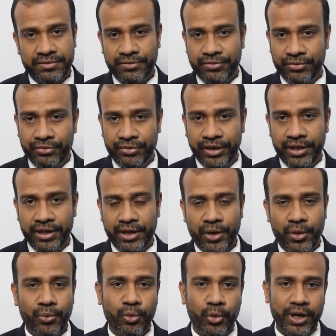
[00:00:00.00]
foot.
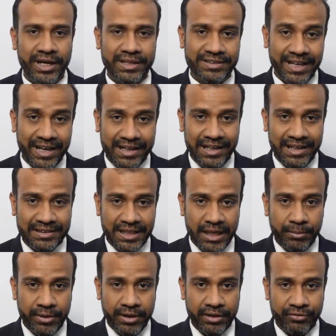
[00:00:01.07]
What exactly is
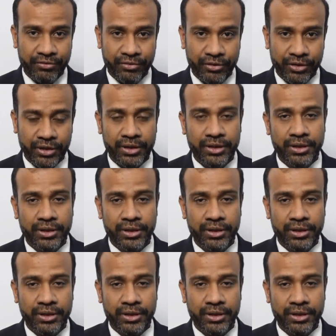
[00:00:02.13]
diabetic foot?